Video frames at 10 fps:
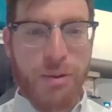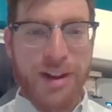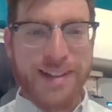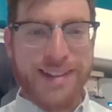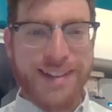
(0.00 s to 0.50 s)

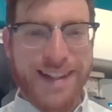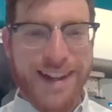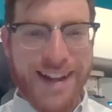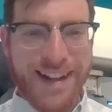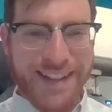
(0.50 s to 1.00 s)
whilst in
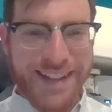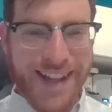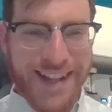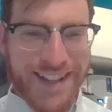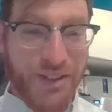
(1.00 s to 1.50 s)

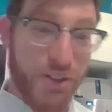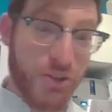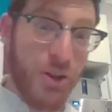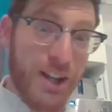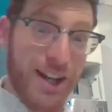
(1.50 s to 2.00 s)
isolation,
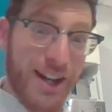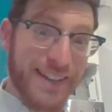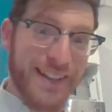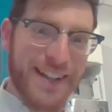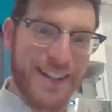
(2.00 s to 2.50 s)
or not in
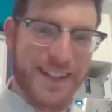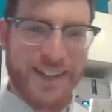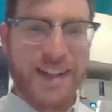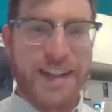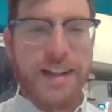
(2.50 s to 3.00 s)

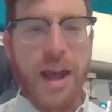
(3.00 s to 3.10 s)
isolation.